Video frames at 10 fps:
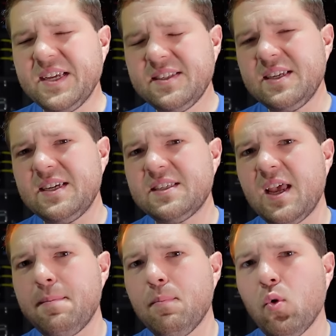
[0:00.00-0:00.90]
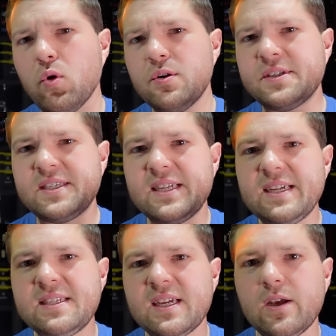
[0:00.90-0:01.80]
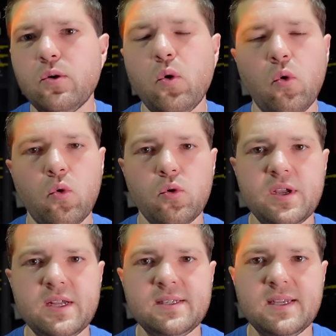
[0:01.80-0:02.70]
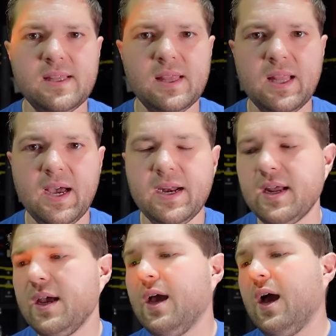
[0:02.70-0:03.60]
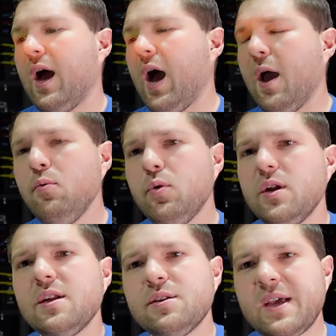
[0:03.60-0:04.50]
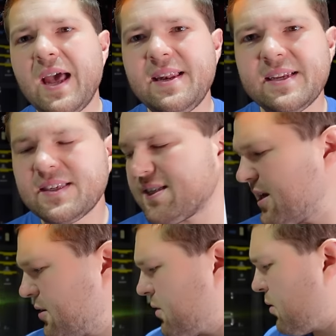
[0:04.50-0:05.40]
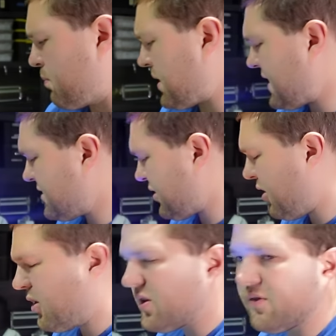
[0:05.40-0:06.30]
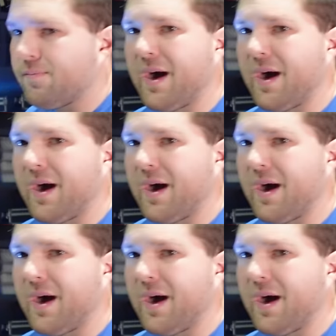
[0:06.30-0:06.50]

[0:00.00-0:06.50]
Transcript: this is a more detail-oriented light. I wouldn't necessarily replace all of